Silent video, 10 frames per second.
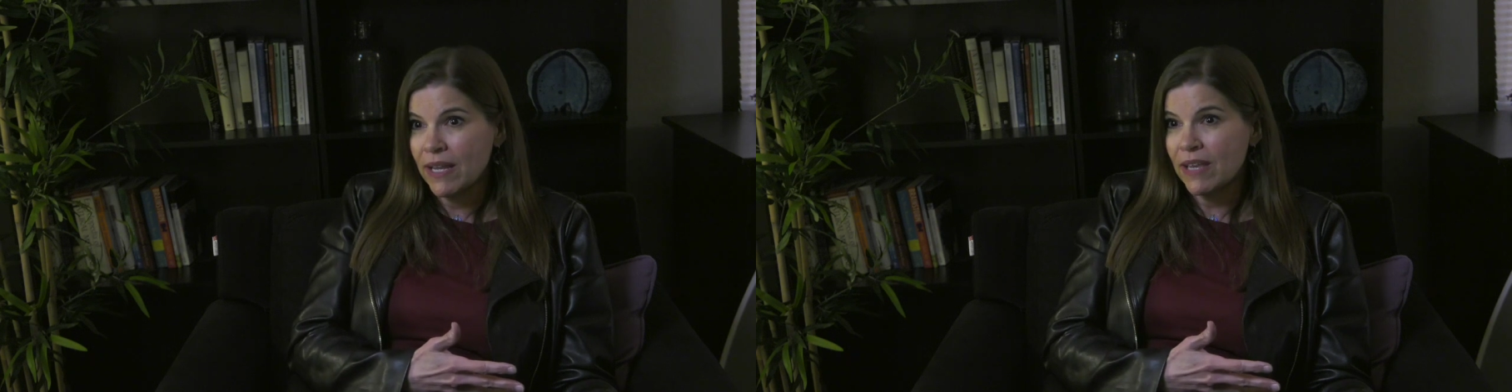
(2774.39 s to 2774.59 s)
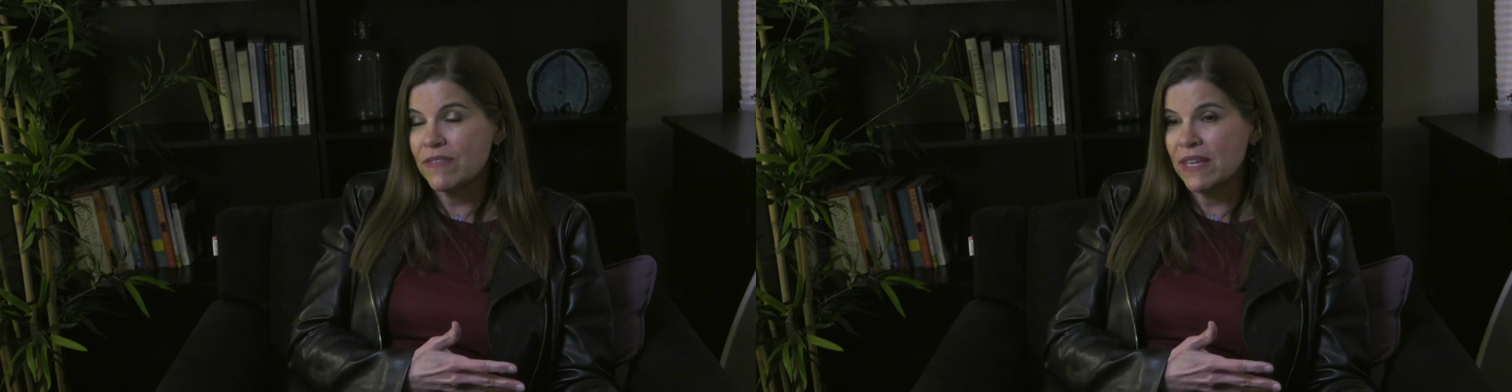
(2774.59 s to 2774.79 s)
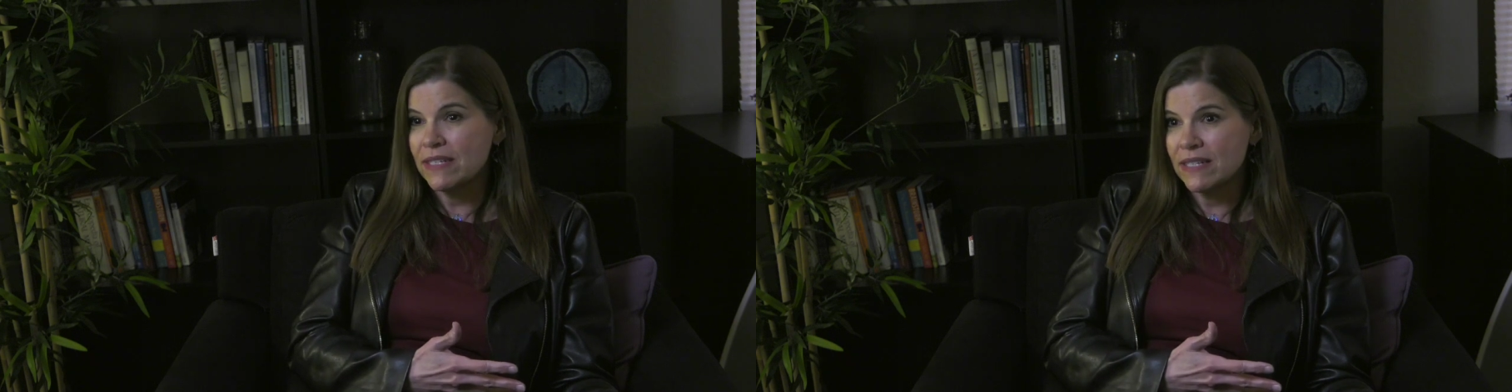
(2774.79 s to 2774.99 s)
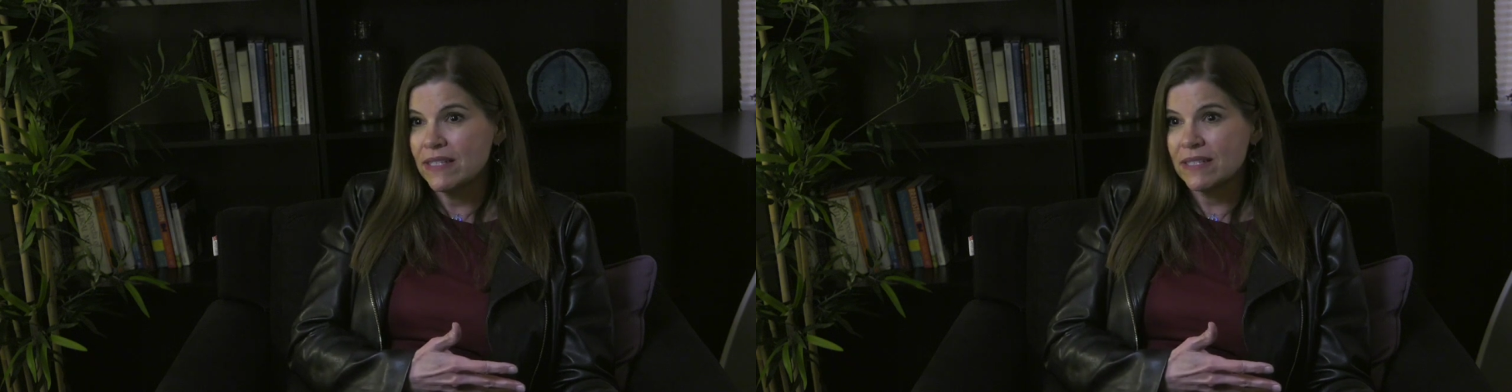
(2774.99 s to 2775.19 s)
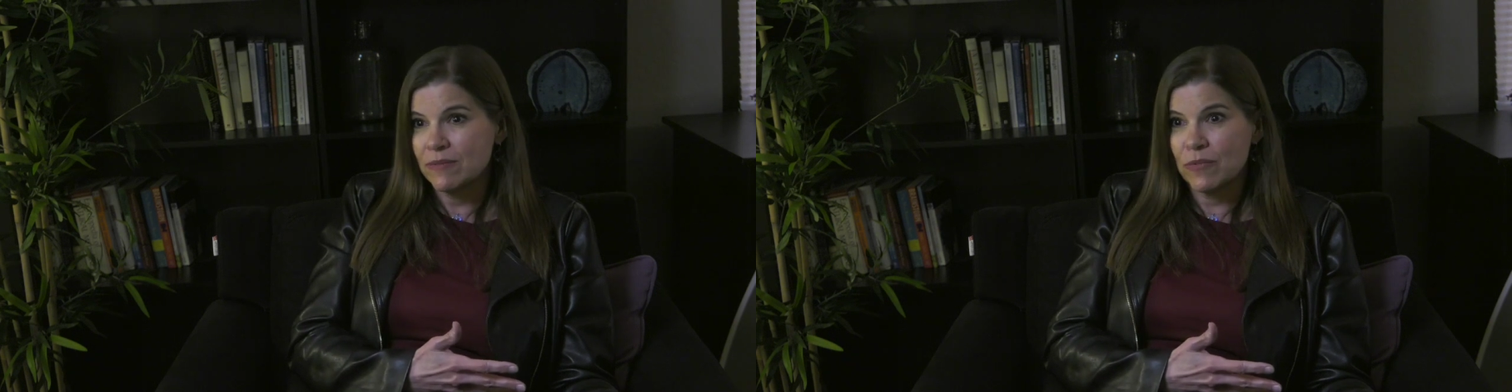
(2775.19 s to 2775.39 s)
if they
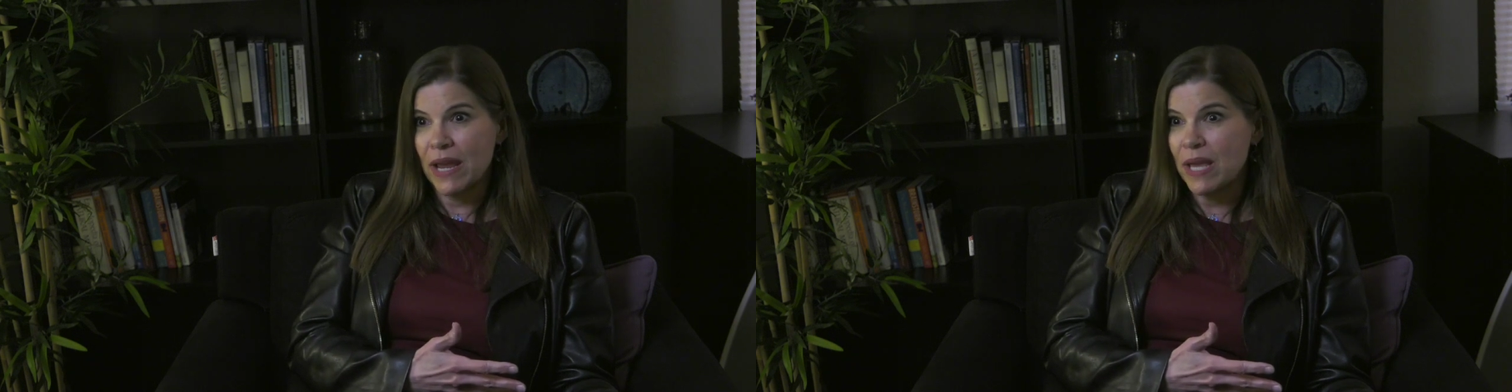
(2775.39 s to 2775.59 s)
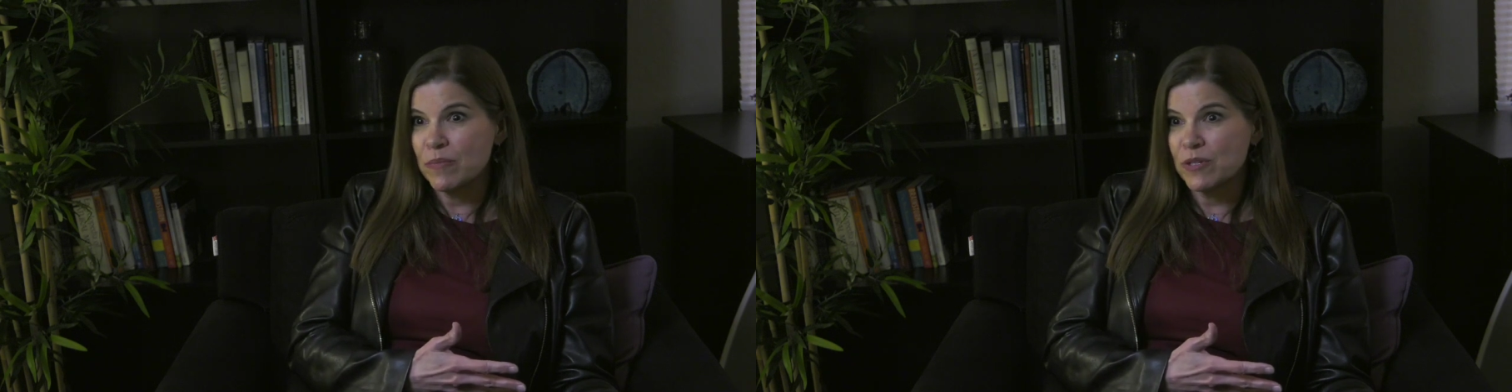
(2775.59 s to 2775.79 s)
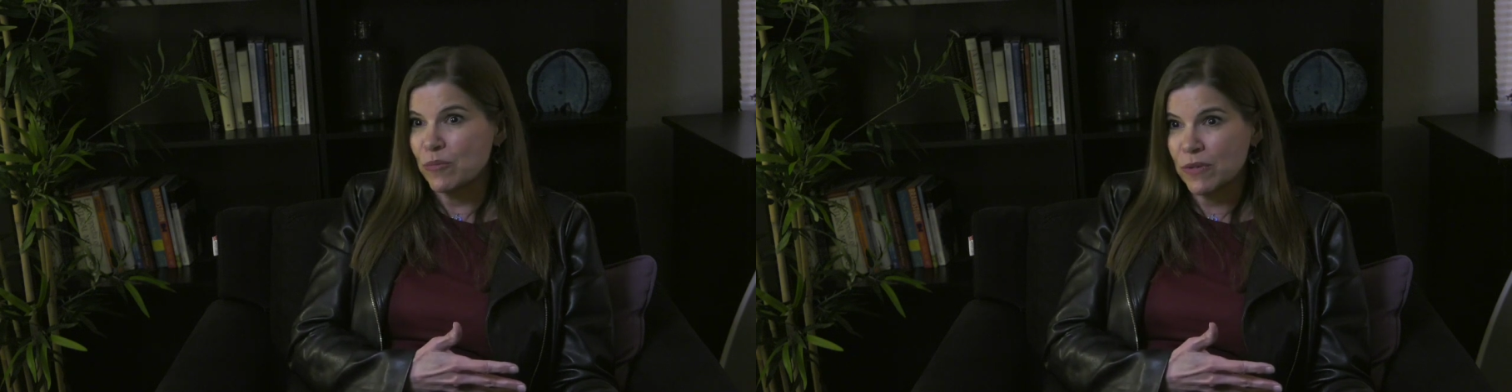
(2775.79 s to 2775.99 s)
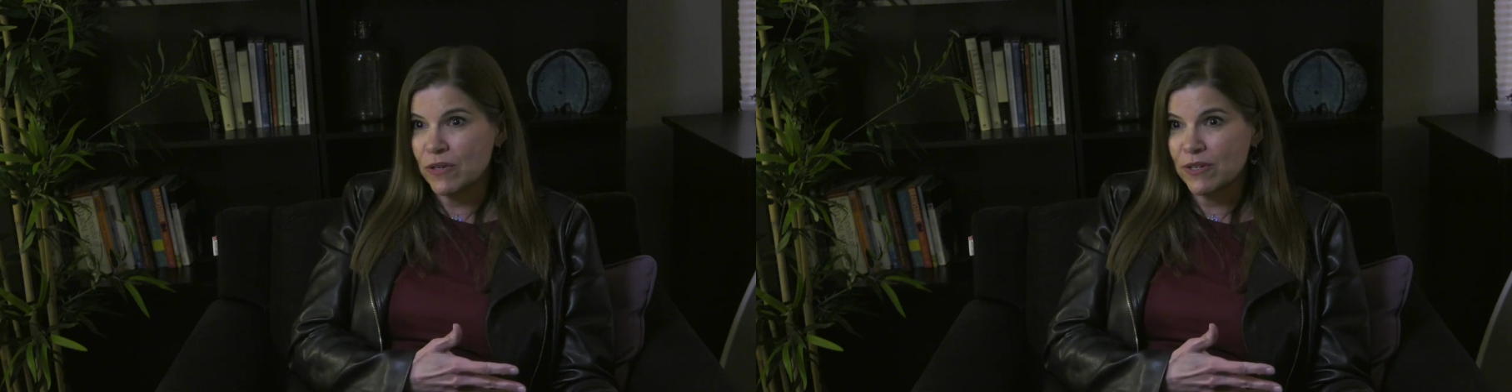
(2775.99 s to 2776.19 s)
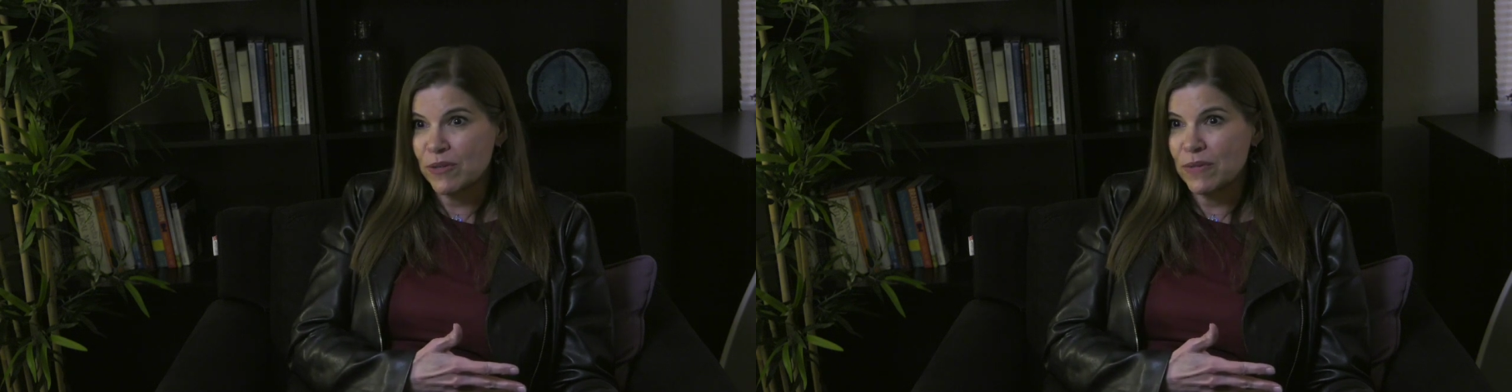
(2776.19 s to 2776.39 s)
did raped or
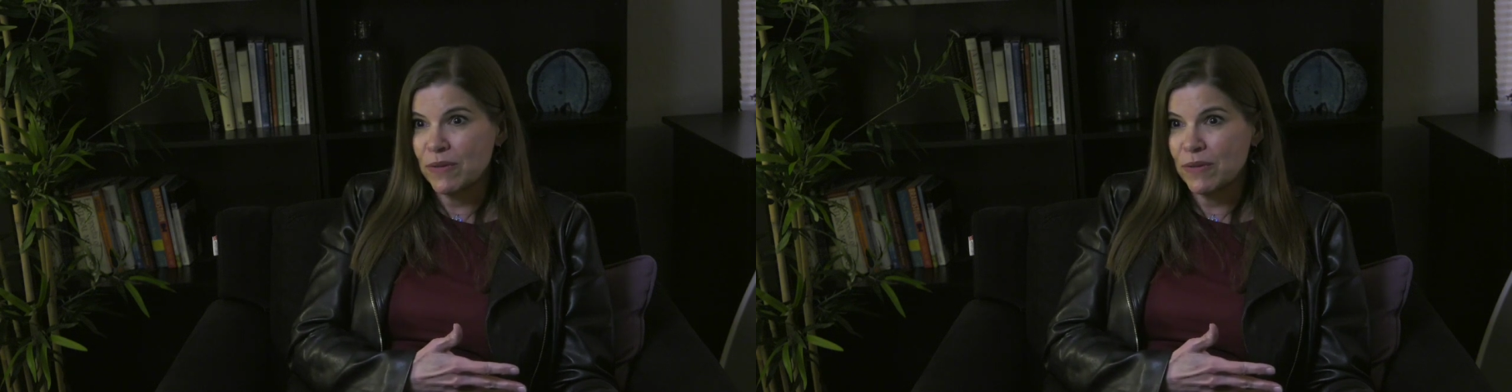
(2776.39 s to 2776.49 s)
murdered